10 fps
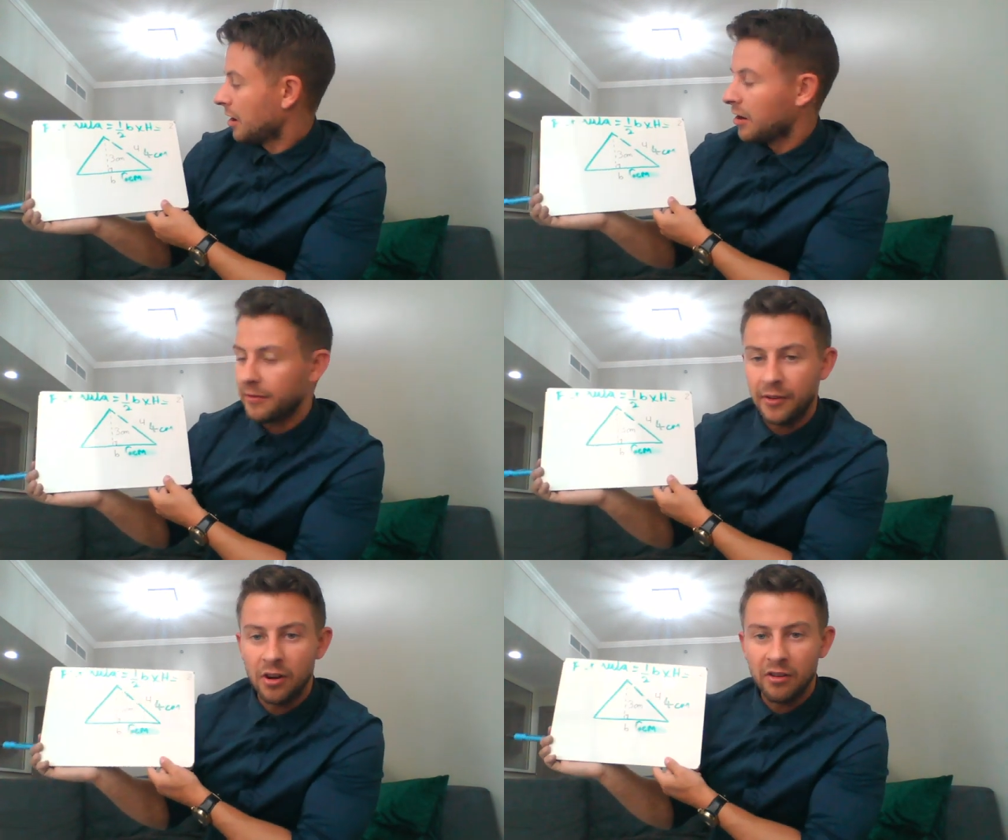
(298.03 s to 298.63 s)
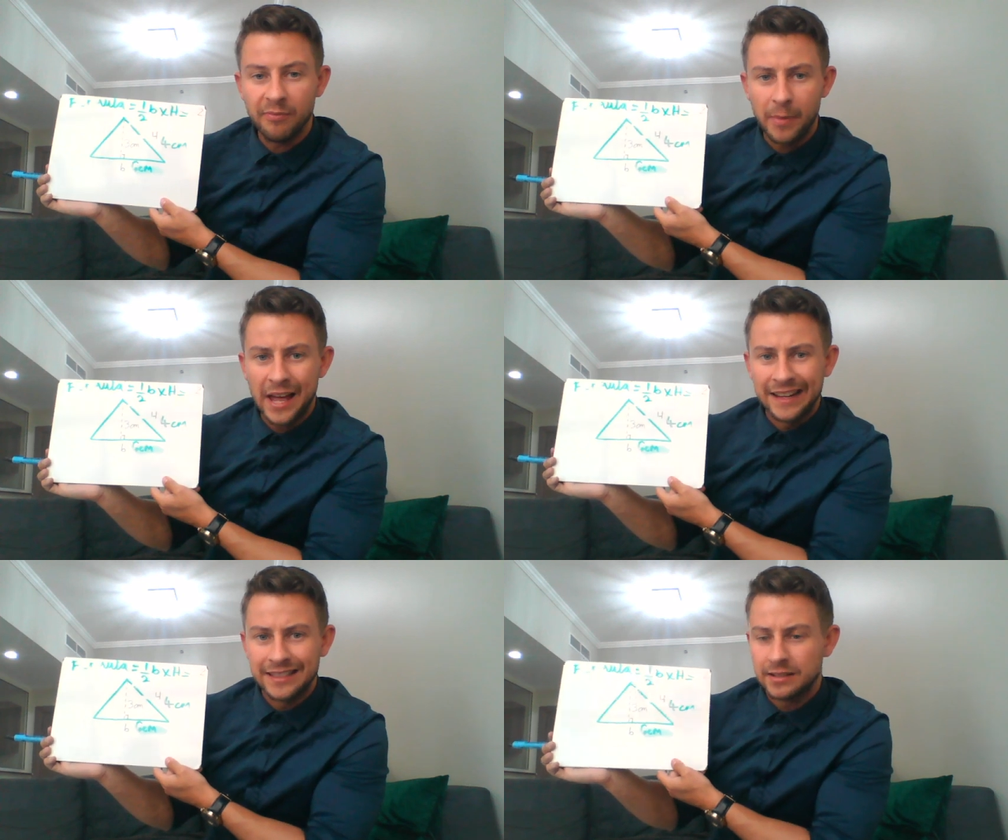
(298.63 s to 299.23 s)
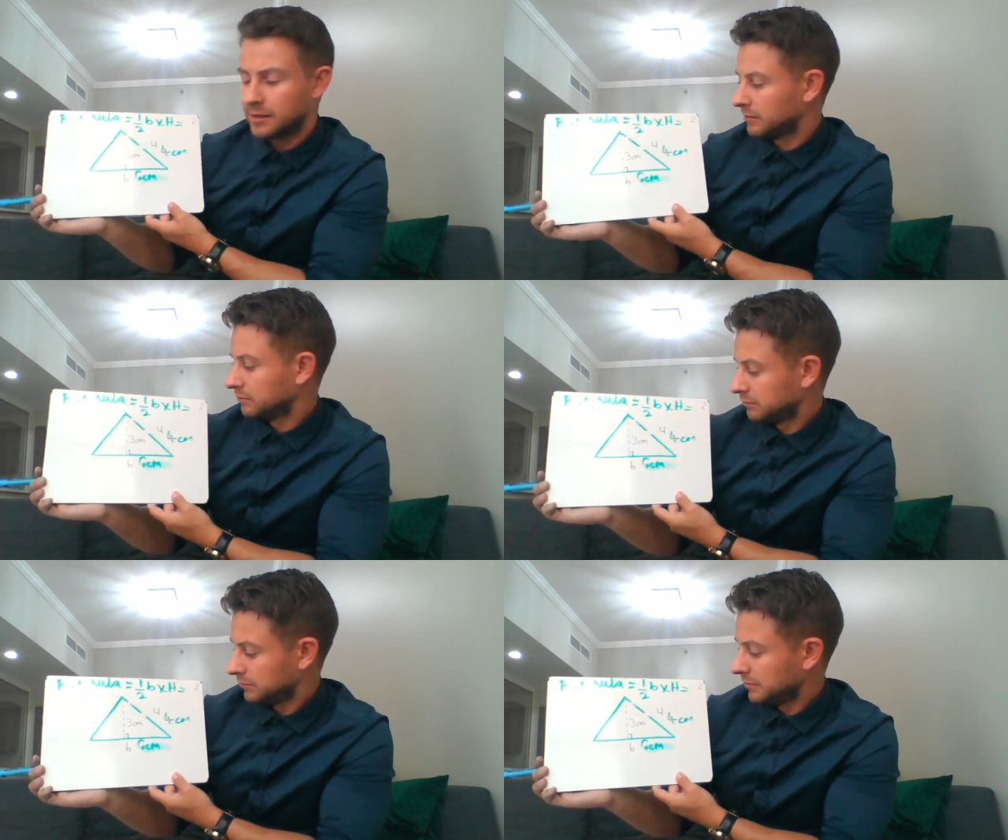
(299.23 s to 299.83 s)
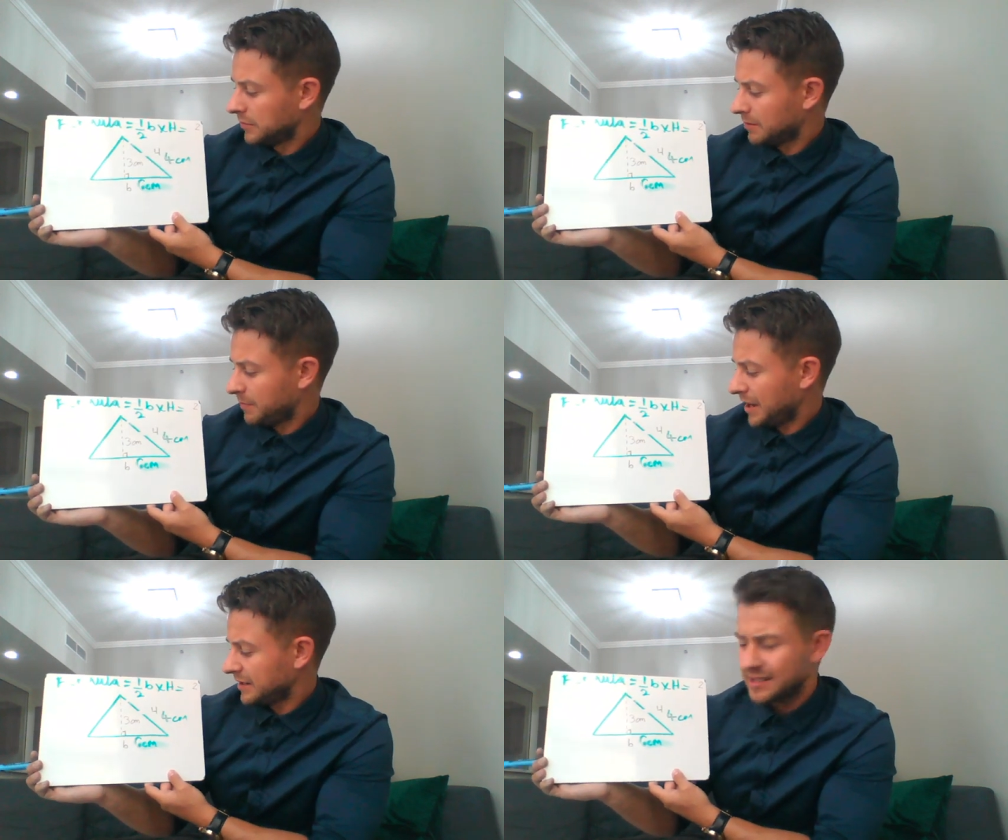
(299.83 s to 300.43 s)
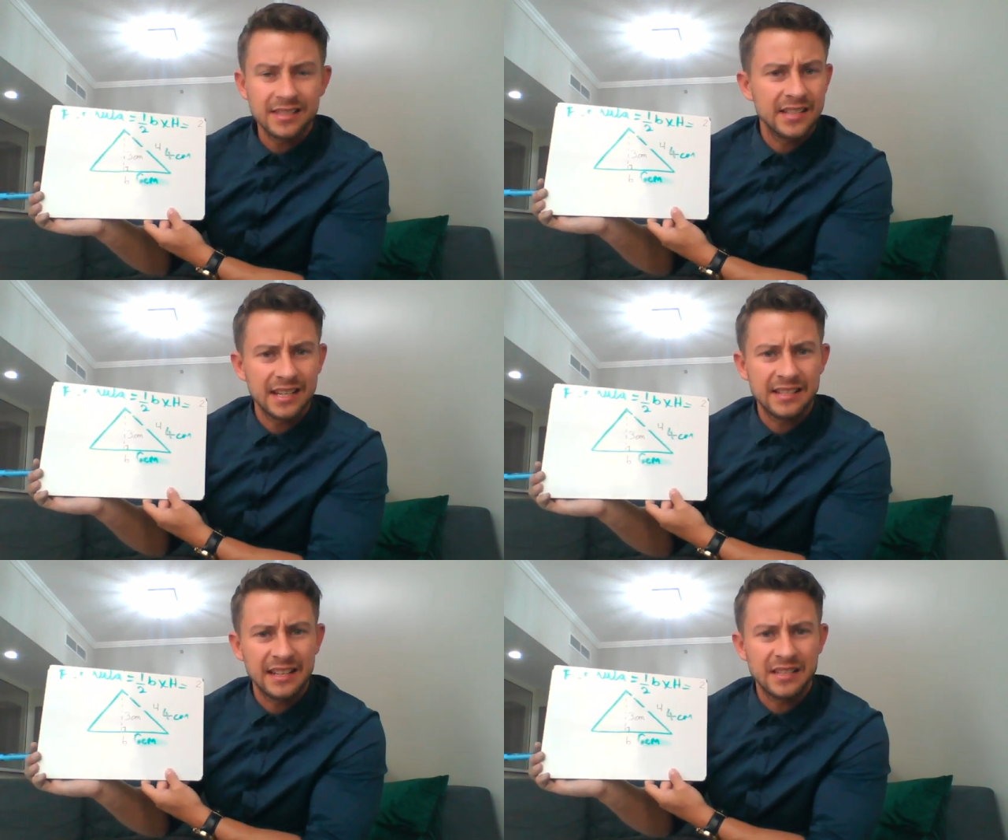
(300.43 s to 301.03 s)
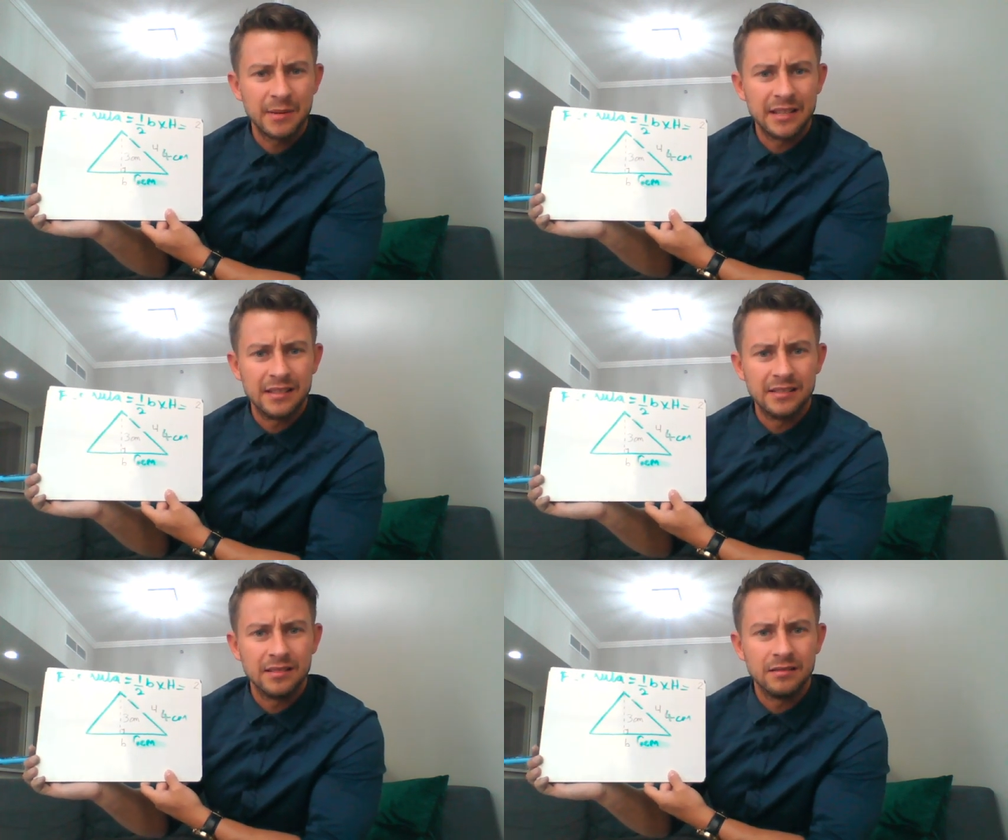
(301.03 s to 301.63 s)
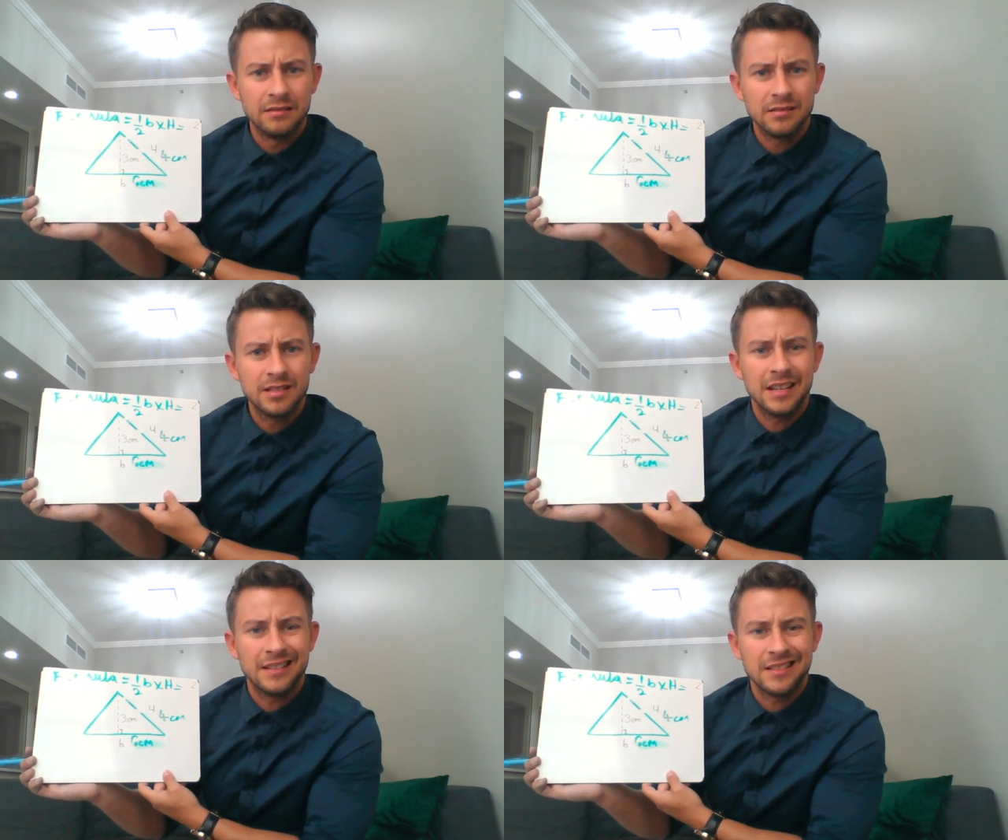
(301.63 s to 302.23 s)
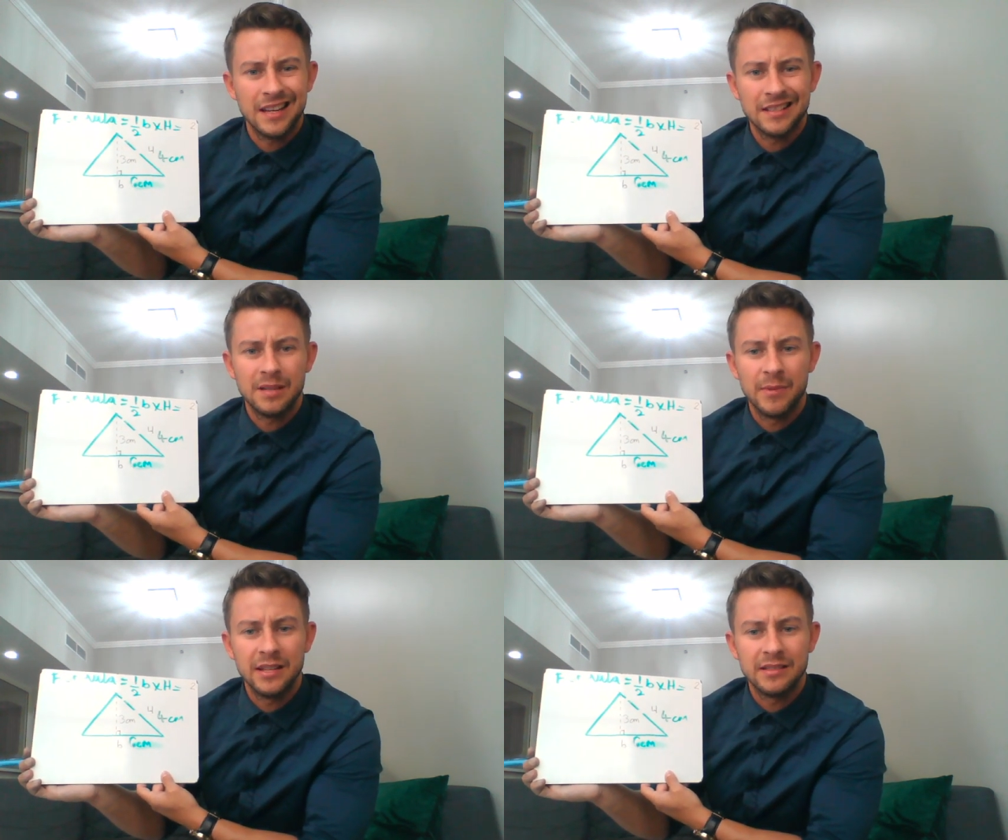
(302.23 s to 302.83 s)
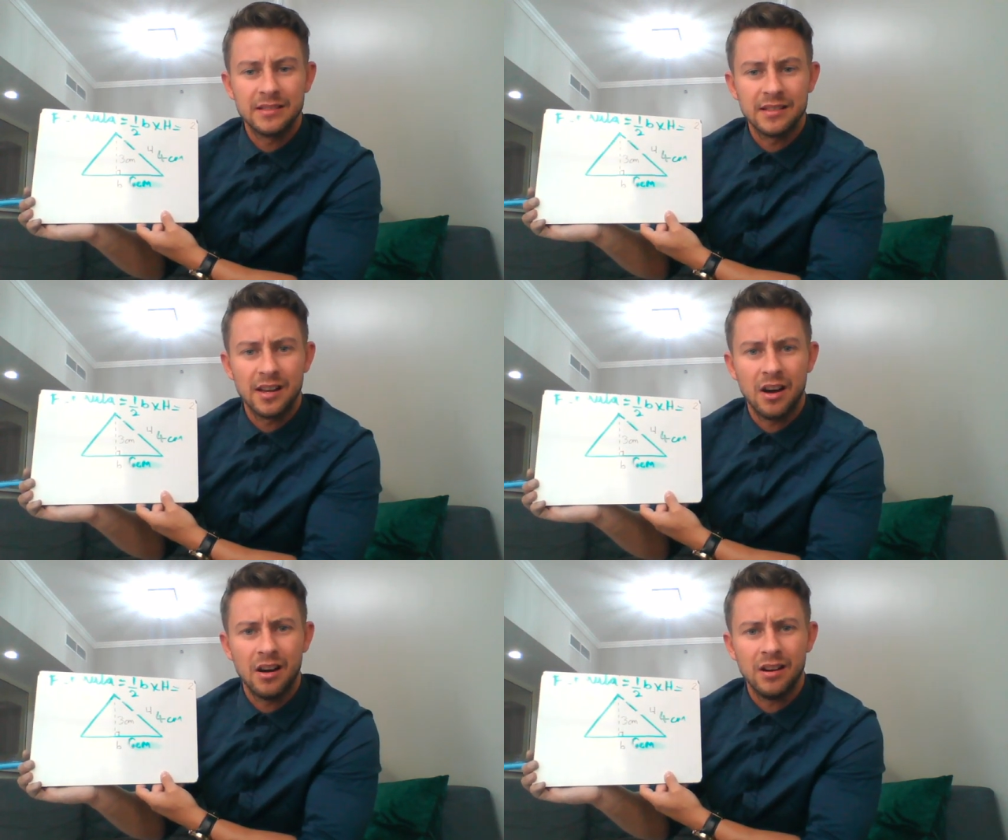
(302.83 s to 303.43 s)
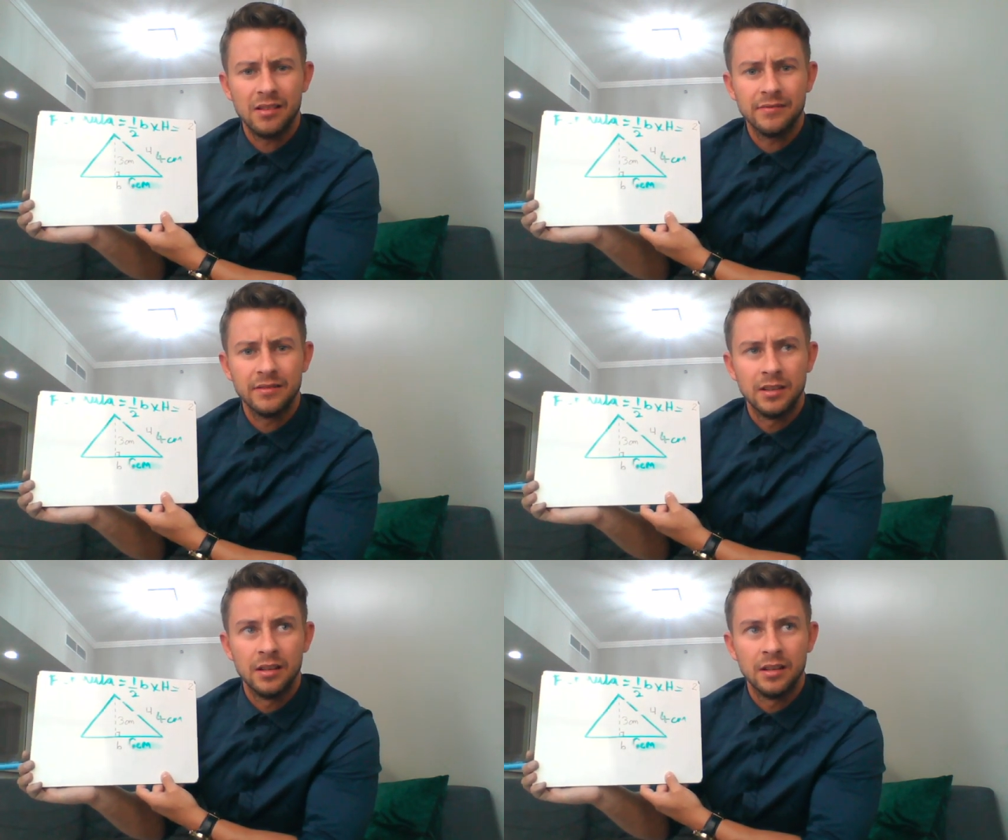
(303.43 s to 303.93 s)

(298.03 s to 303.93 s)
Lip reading: Half of base. Well, the base is 6 centimetres. 6 centimetres as a half.